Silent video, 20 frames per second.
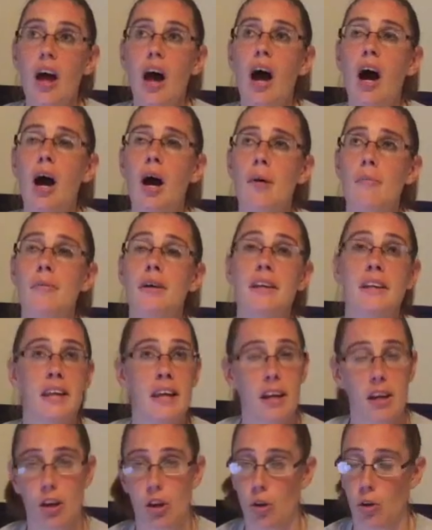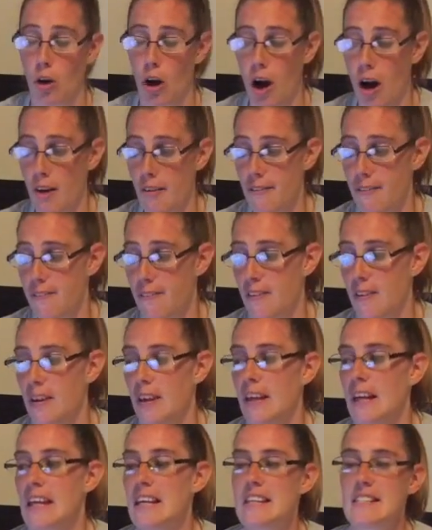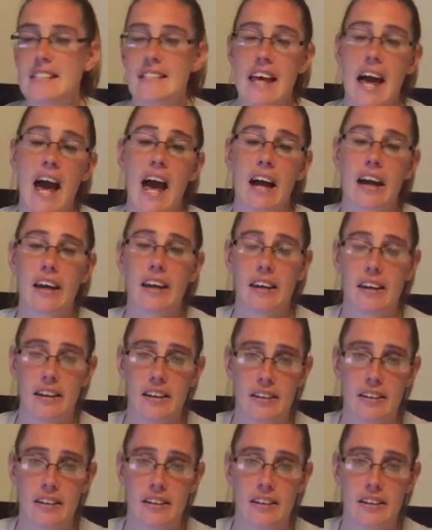um, Nick Groff, Zach,